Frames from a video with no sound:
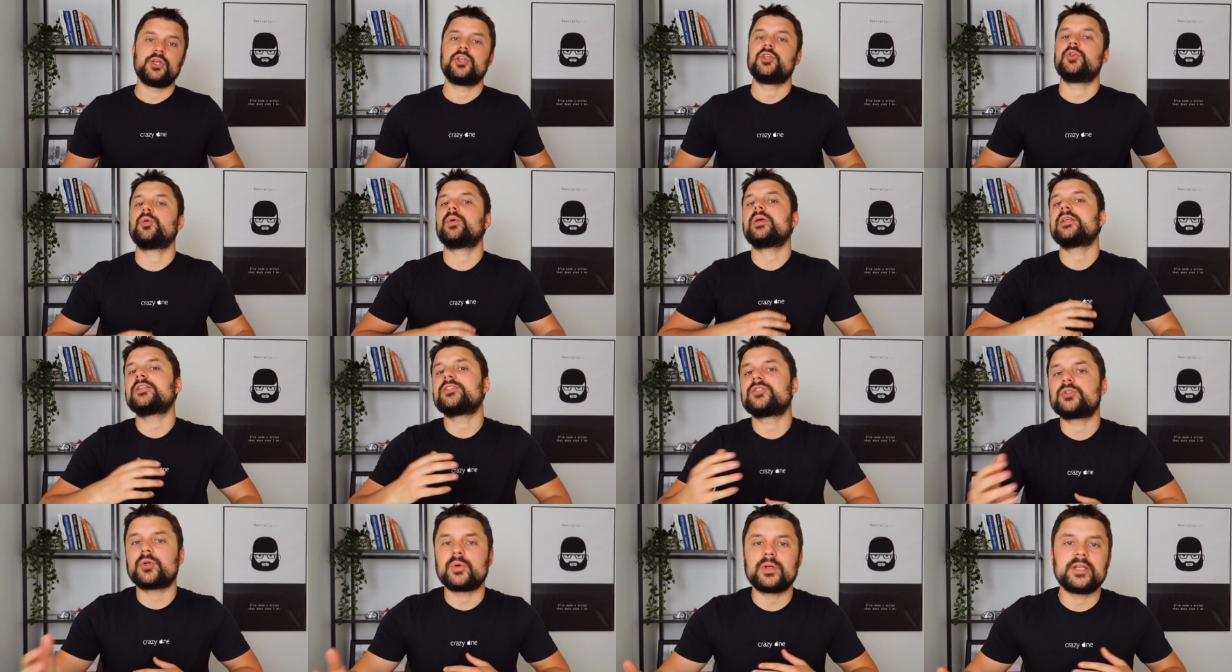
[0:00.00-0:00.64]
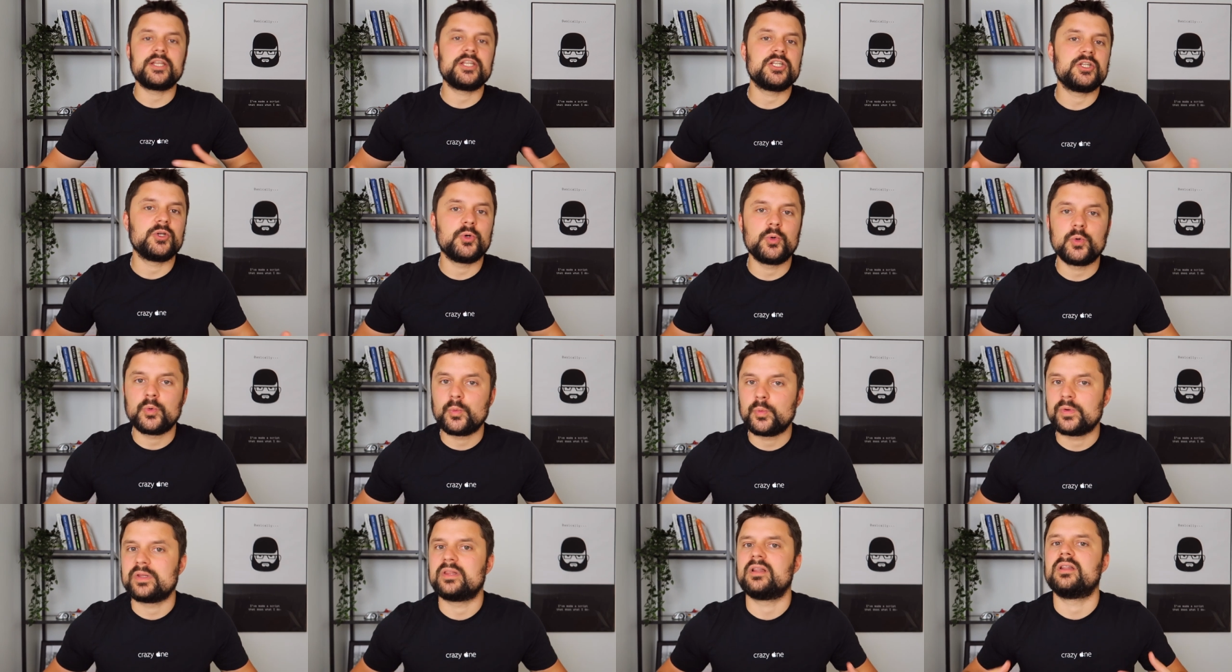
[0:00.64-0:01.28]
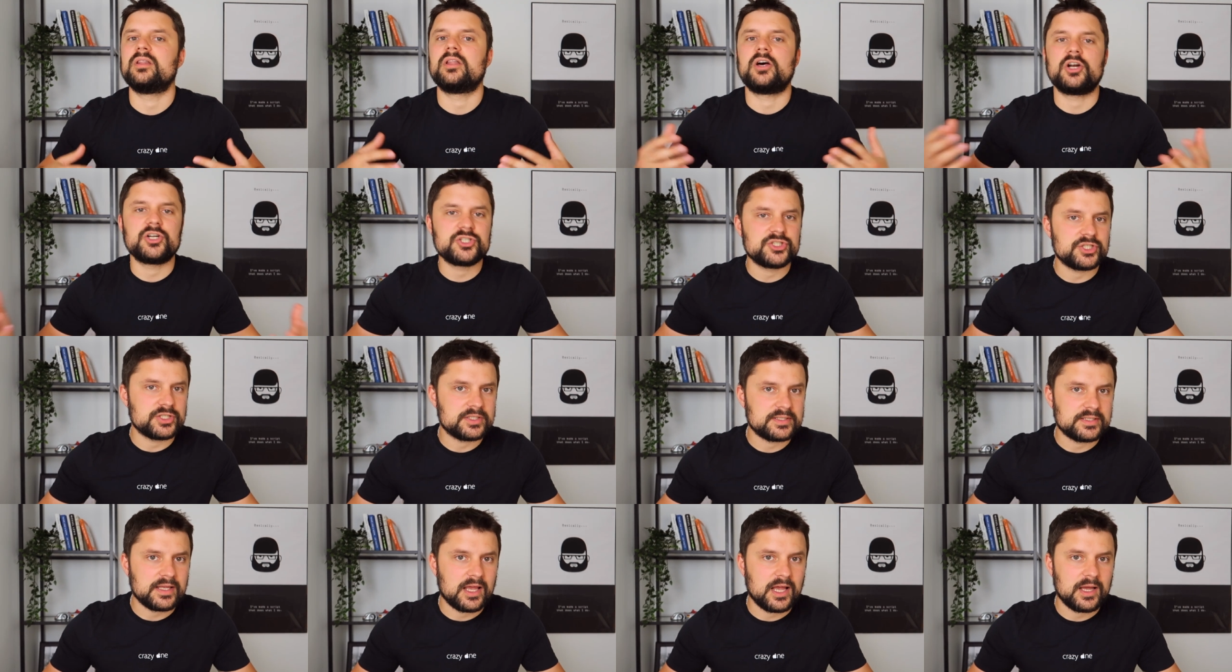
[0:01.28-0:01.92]
You can certainly do it with a larger
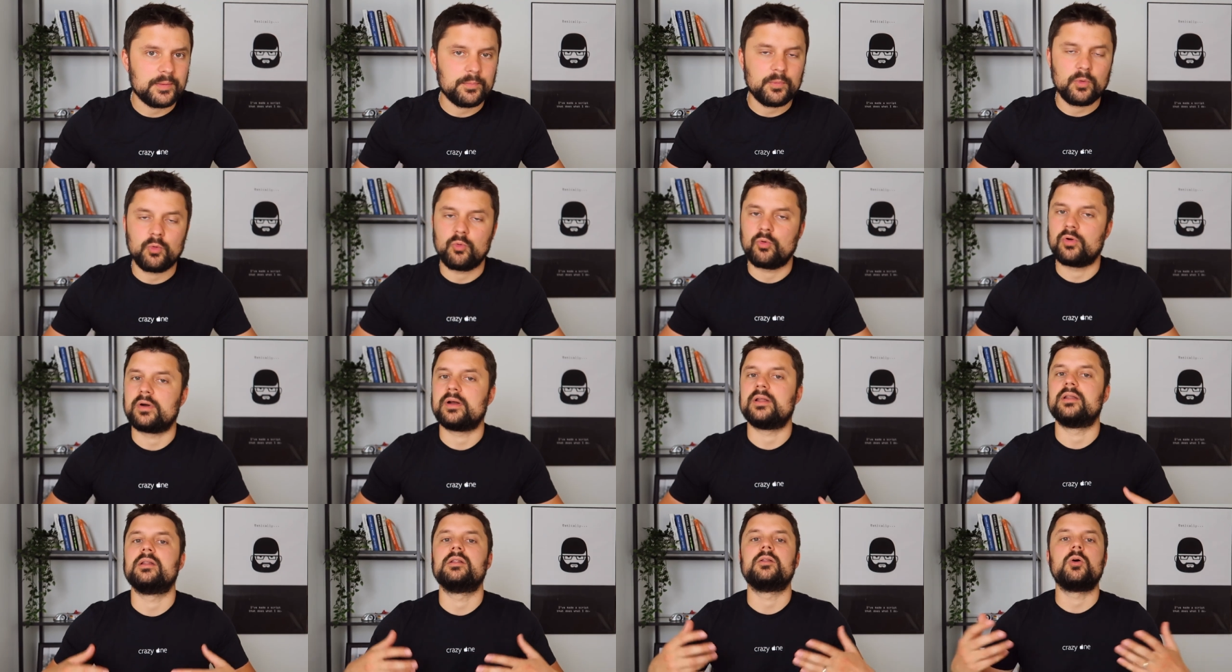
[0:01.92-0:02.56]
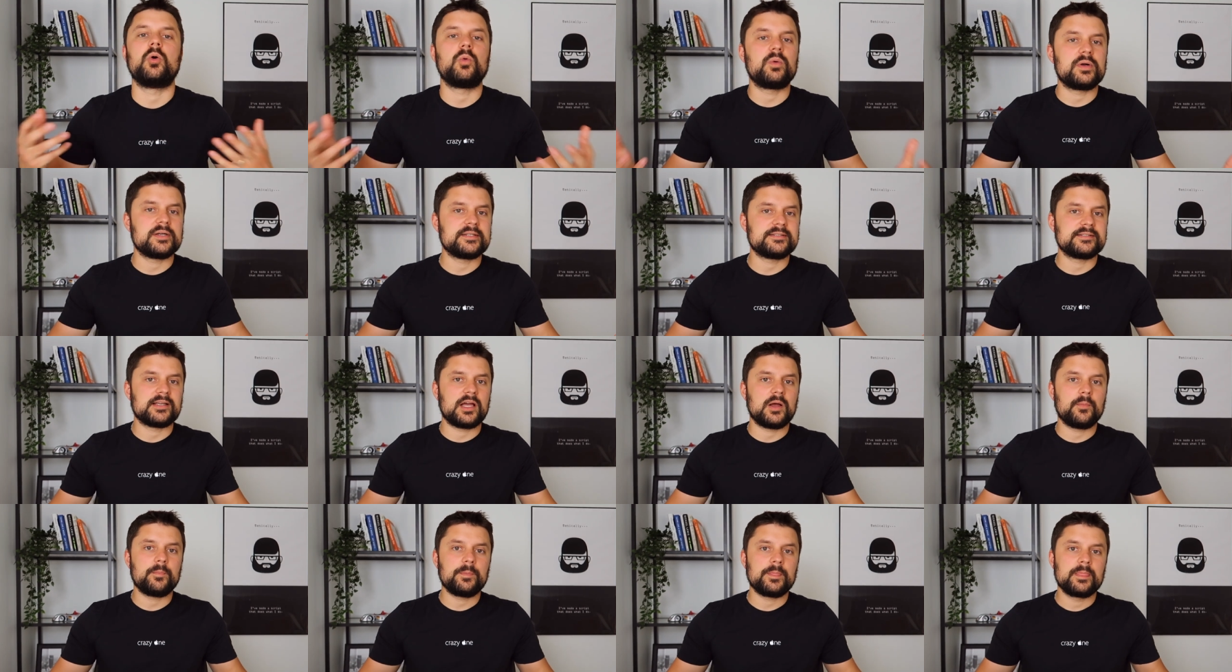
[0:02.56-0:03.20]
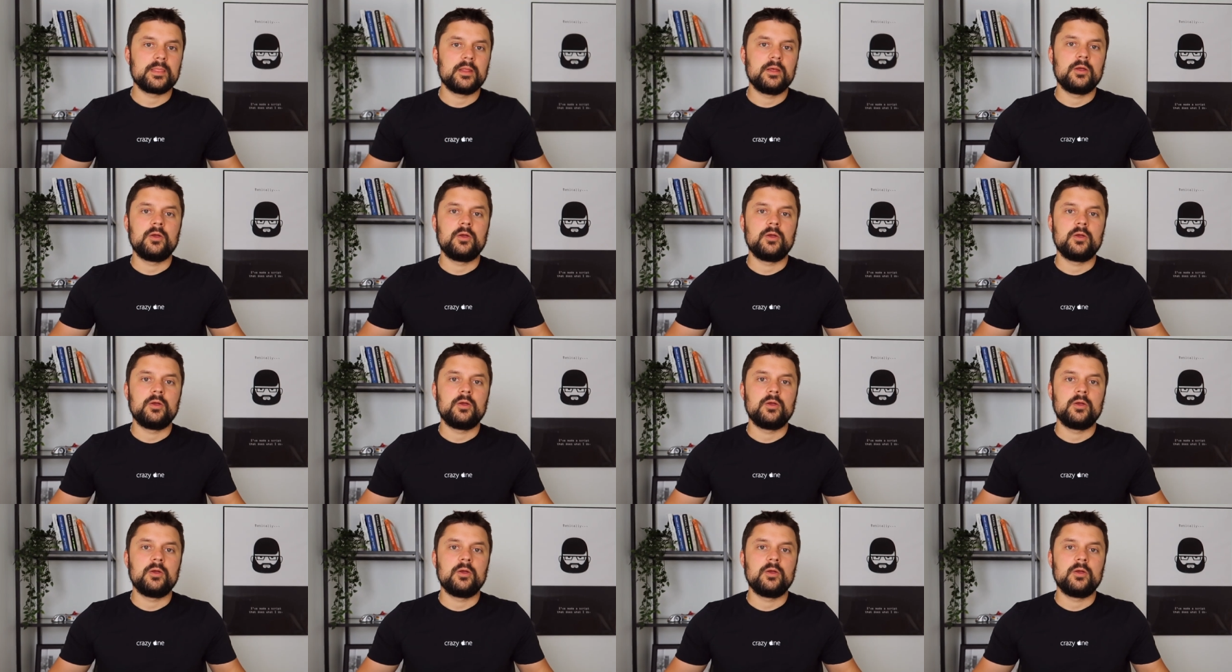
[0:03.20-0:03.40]
sum or a lower sum,